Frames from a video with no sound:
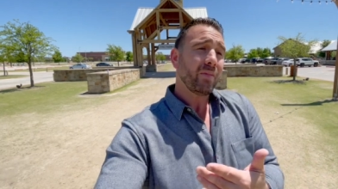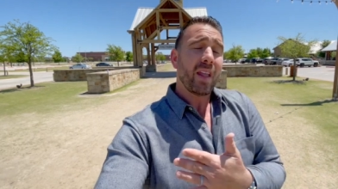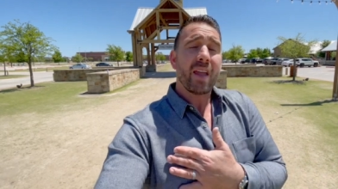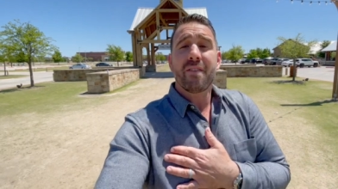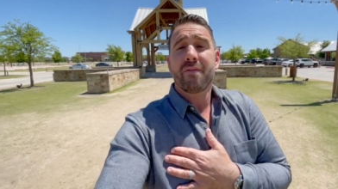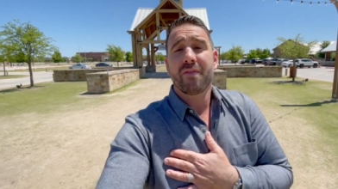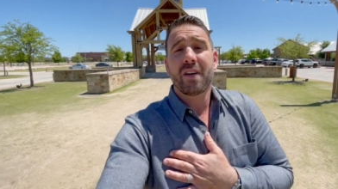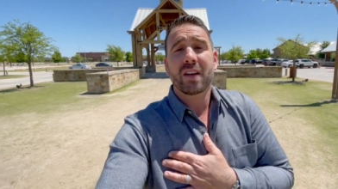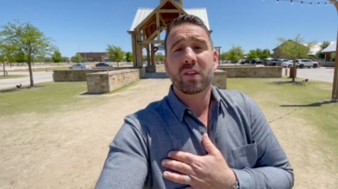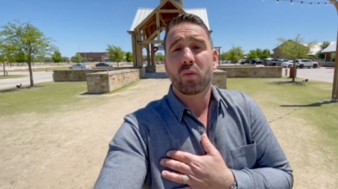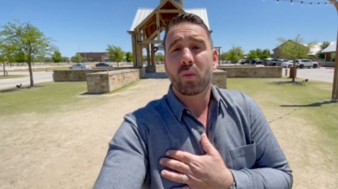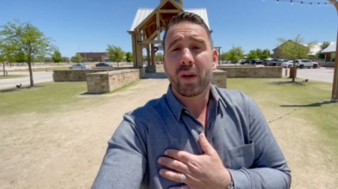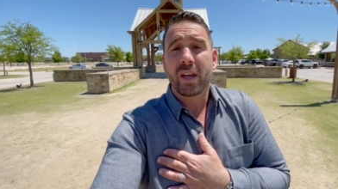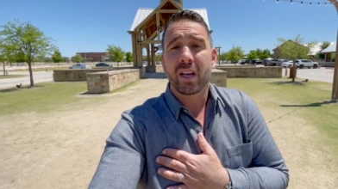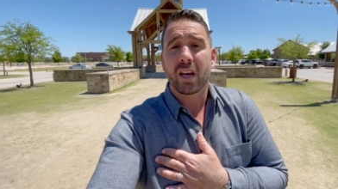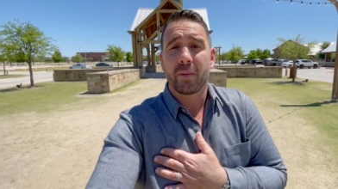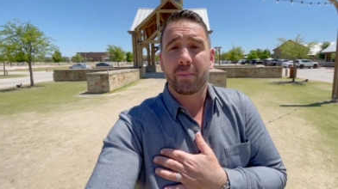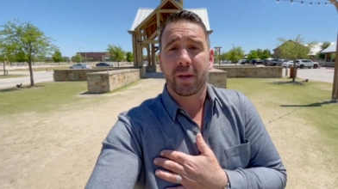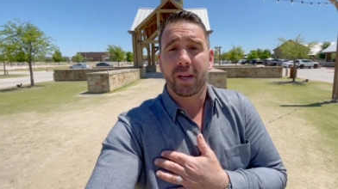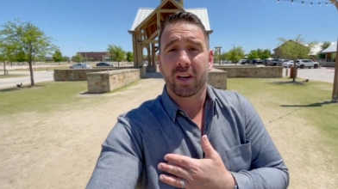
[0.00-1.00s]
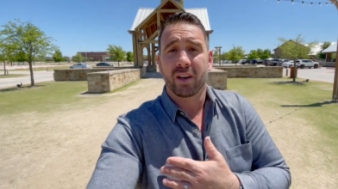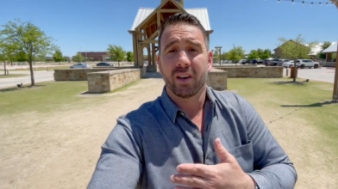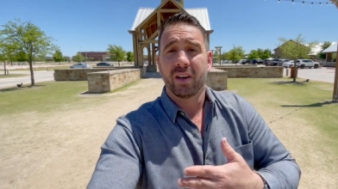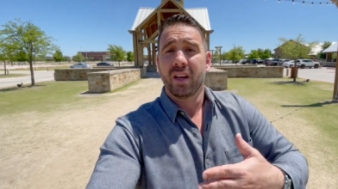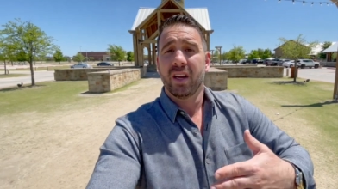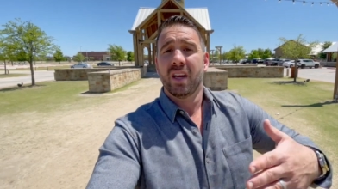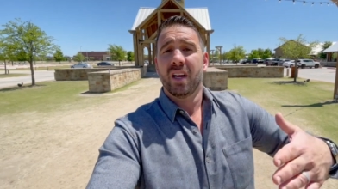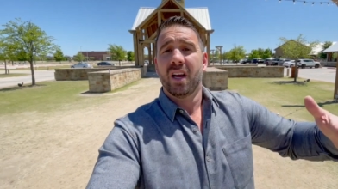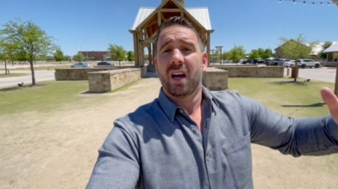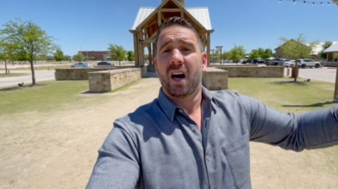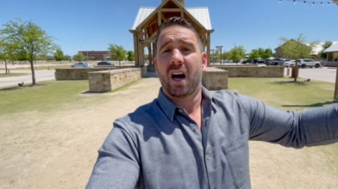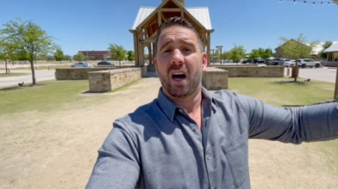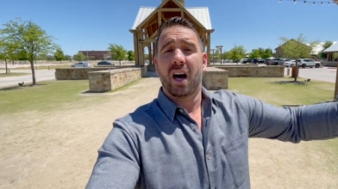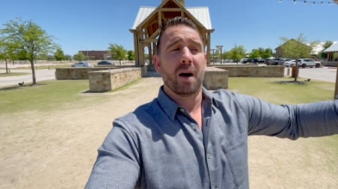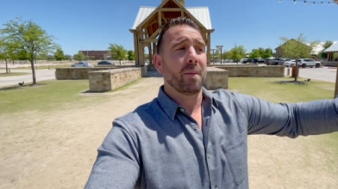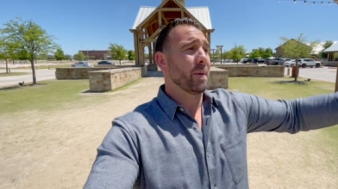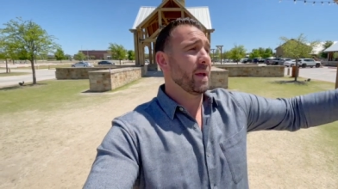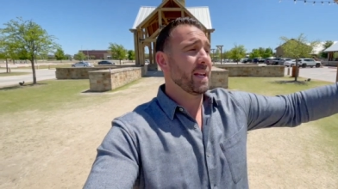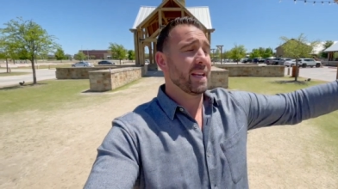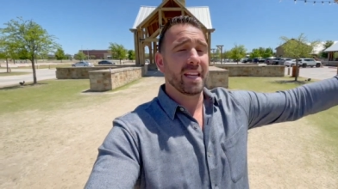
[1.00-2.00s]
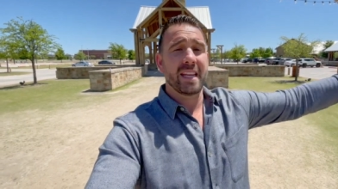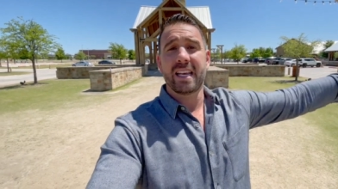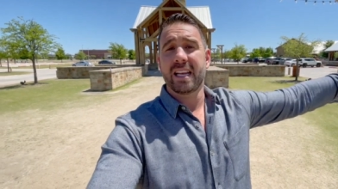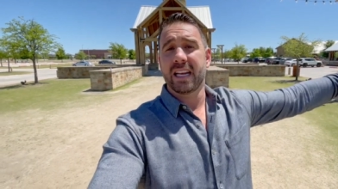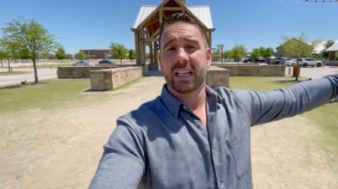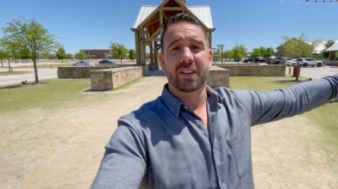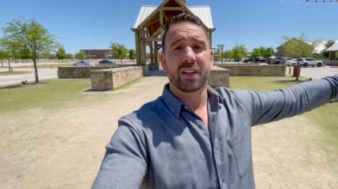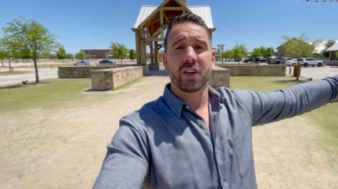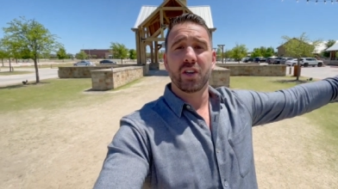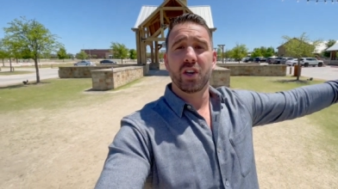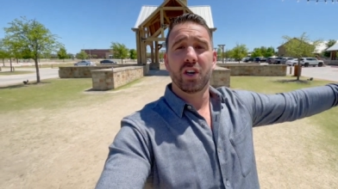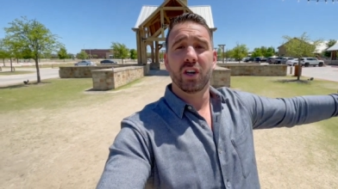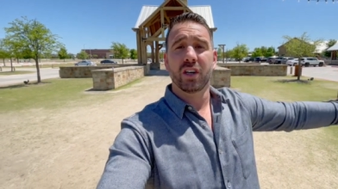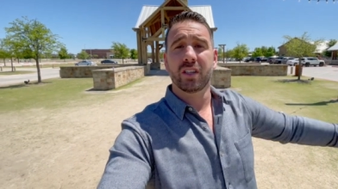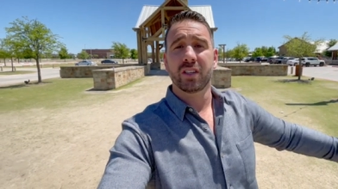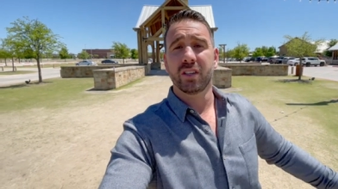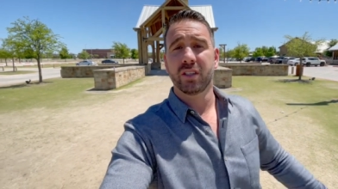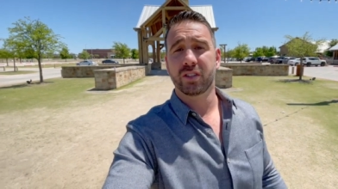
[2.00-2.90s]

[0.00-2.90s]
In fact, we come here and eat at the Nook.